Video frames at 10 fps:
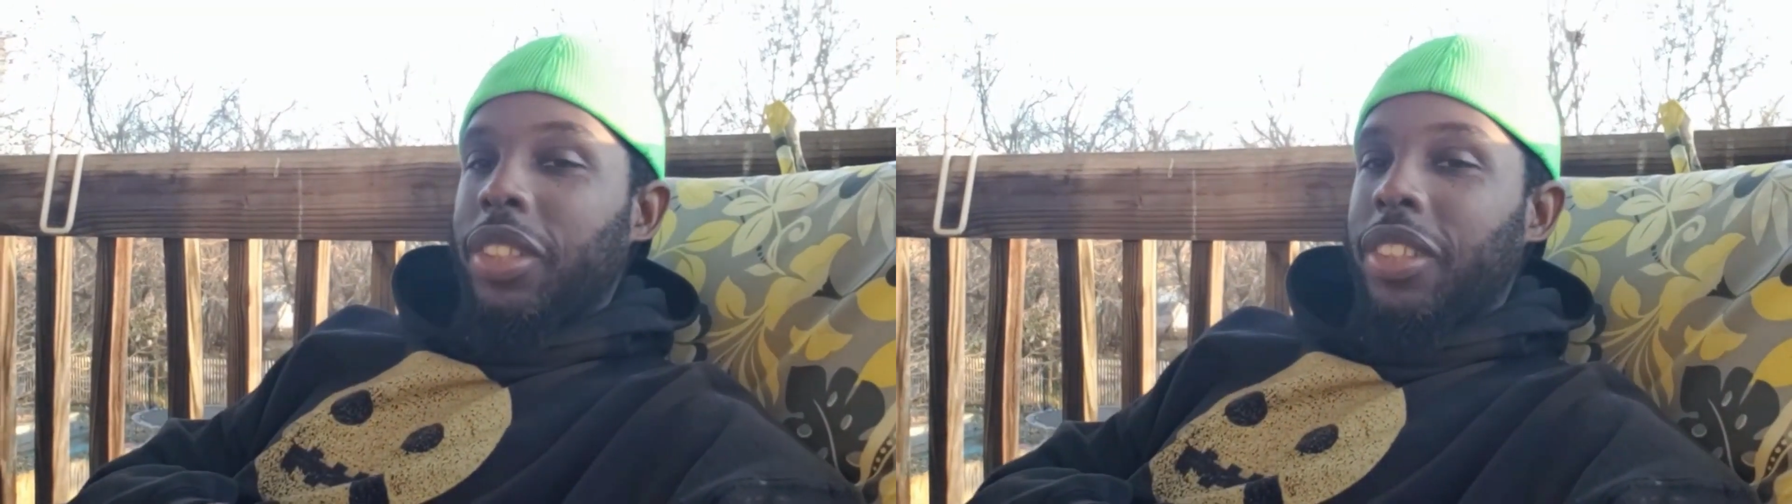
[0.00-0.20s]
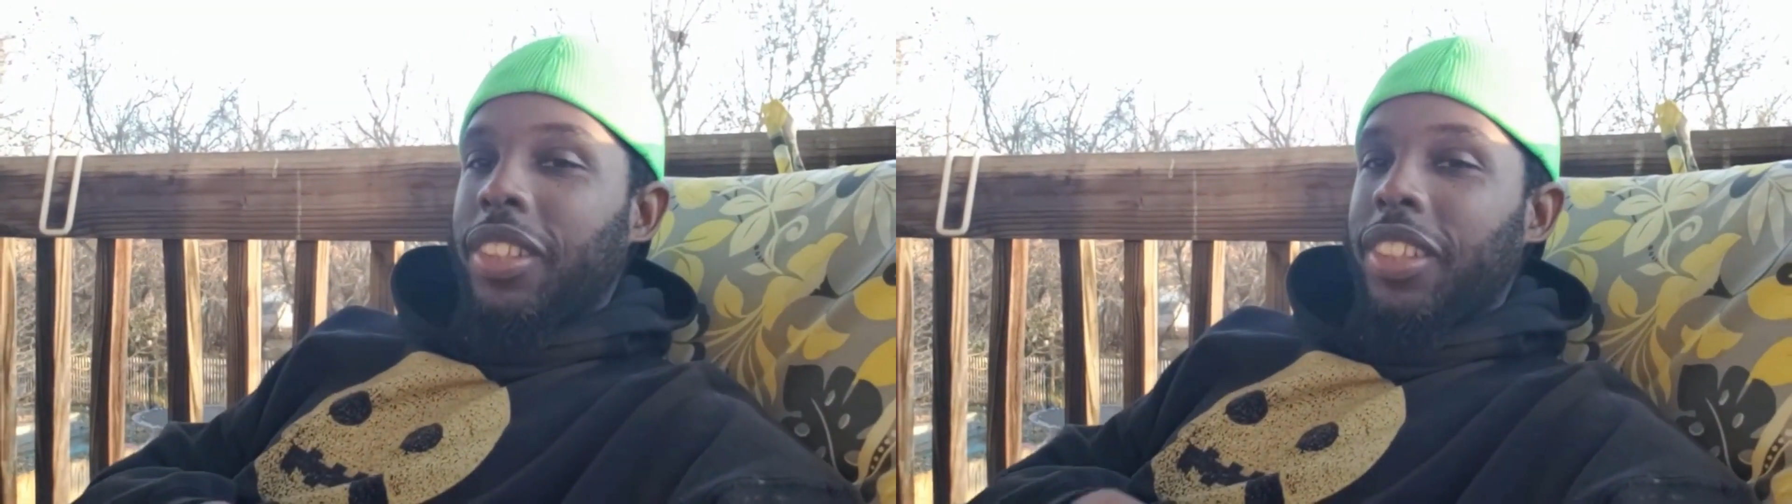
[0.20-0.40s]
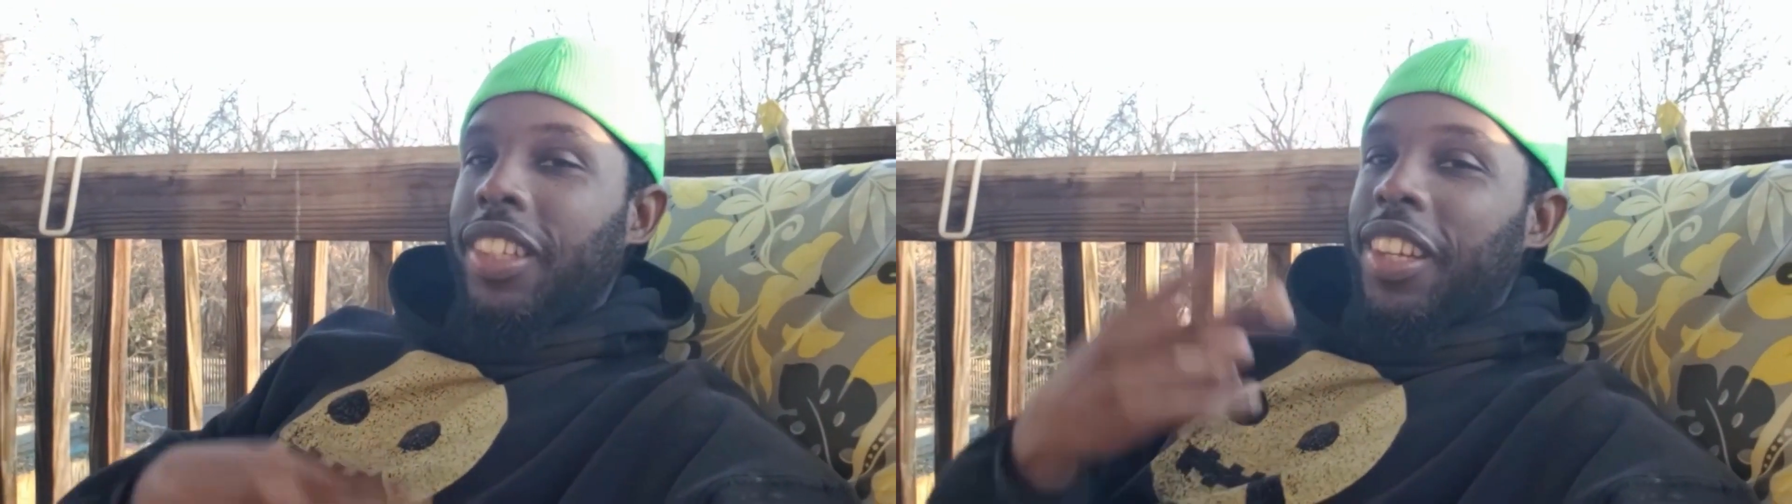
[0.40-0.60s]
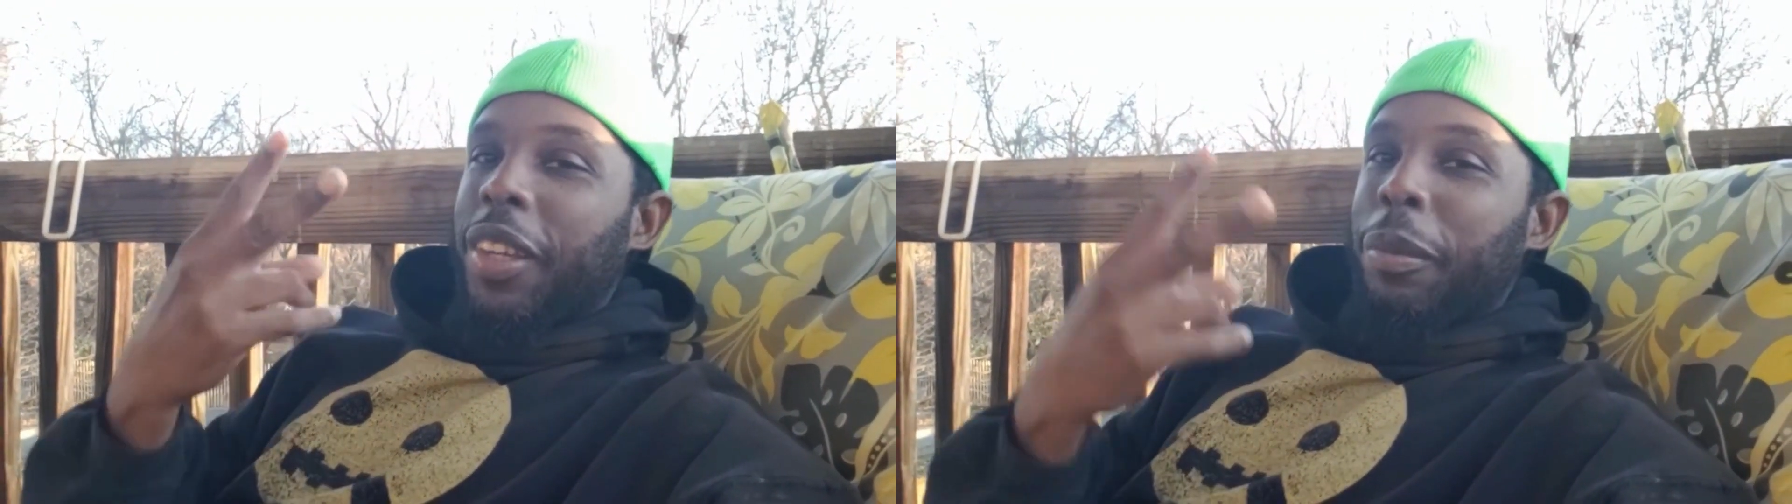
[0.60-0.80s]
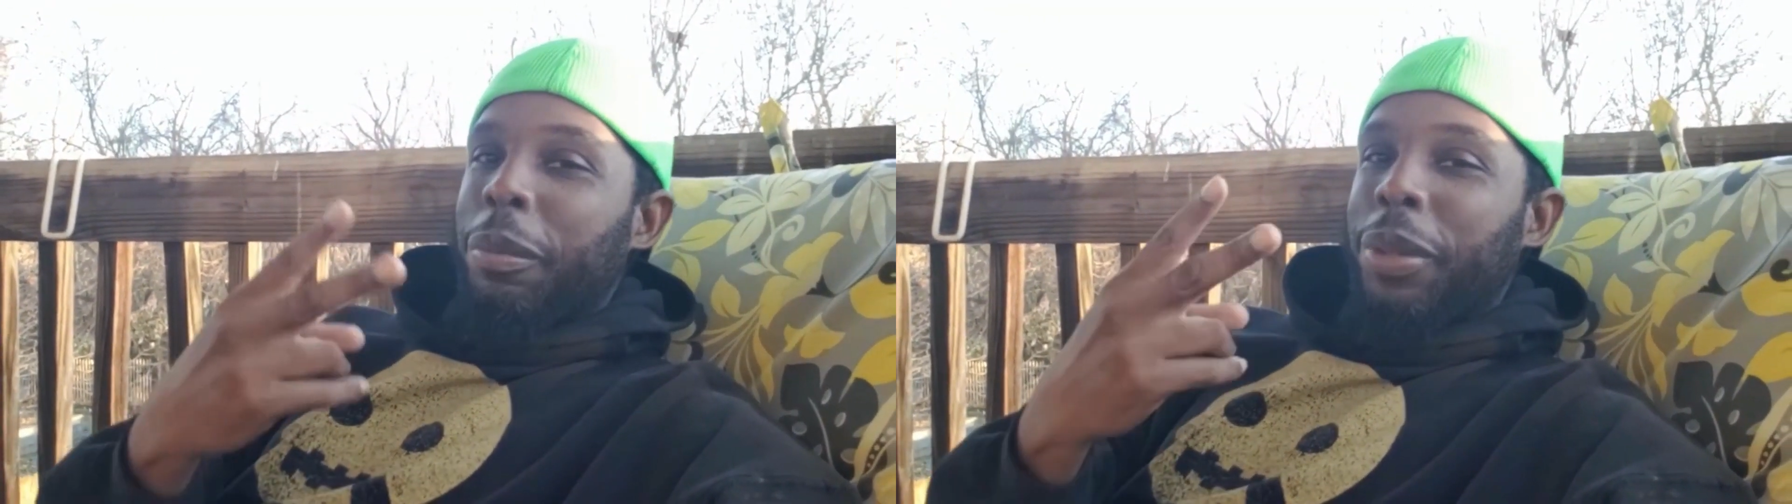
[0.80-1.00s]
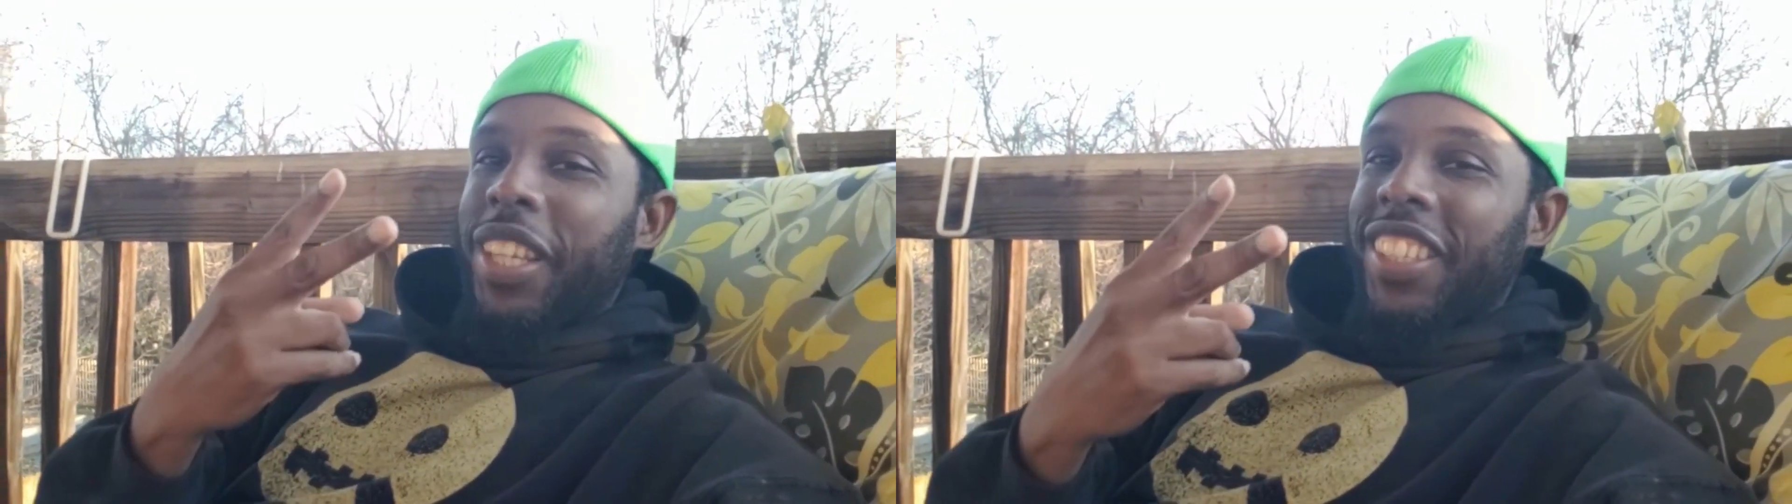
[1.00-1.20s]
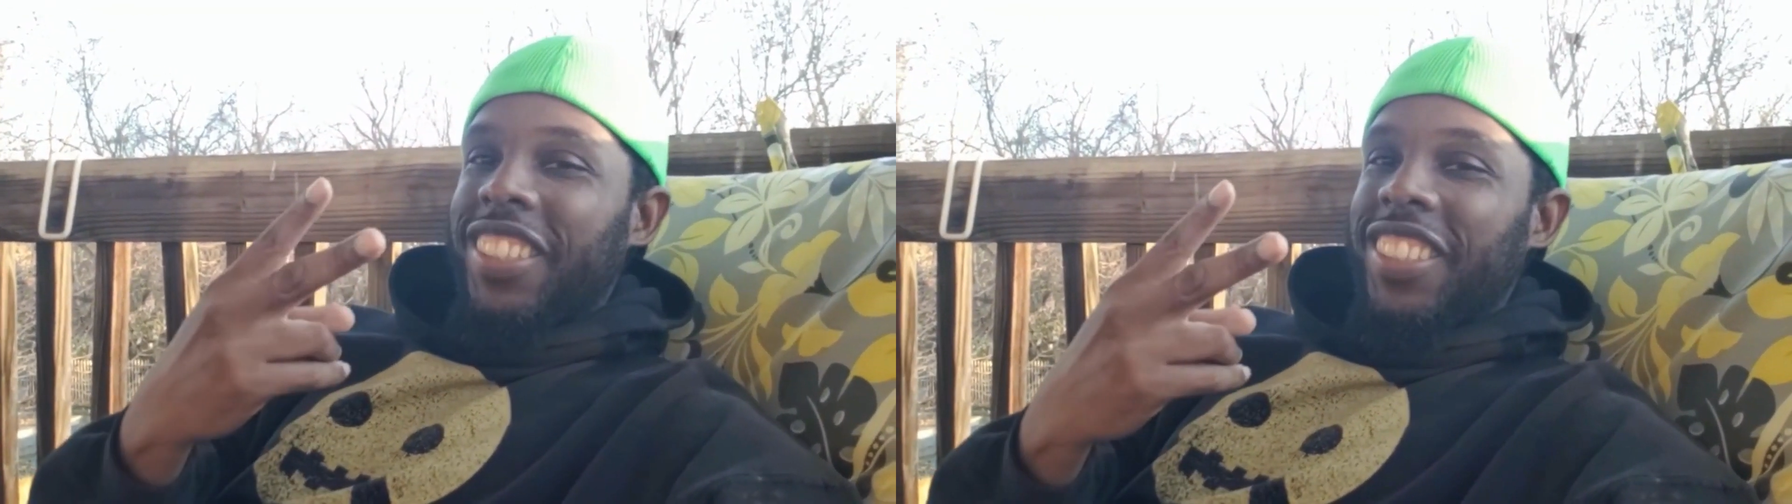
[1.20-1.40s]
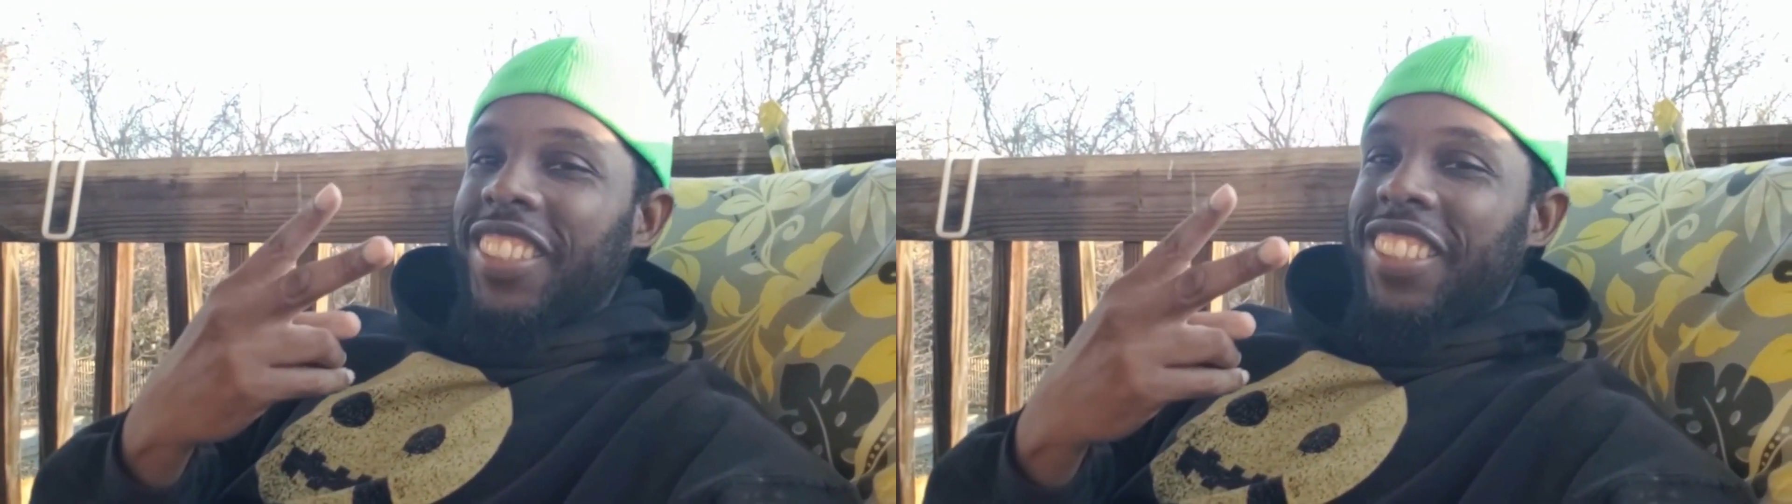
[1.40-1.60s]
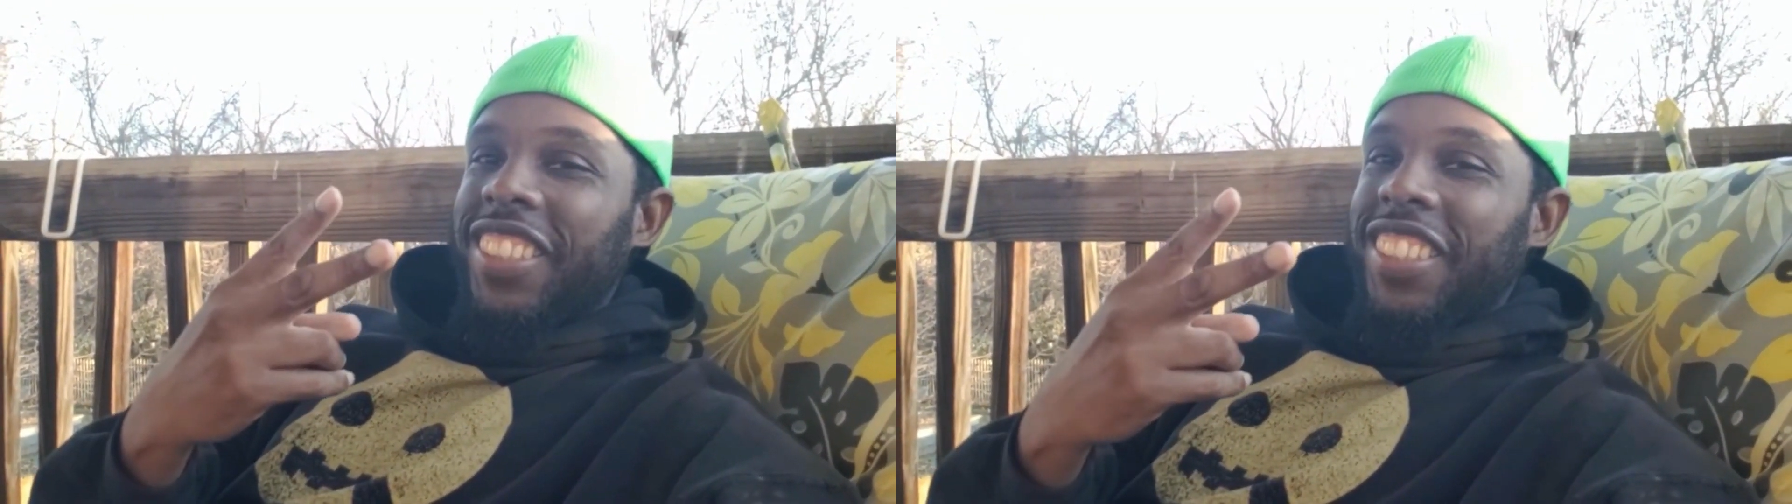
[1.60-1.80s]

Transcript: one. Peace.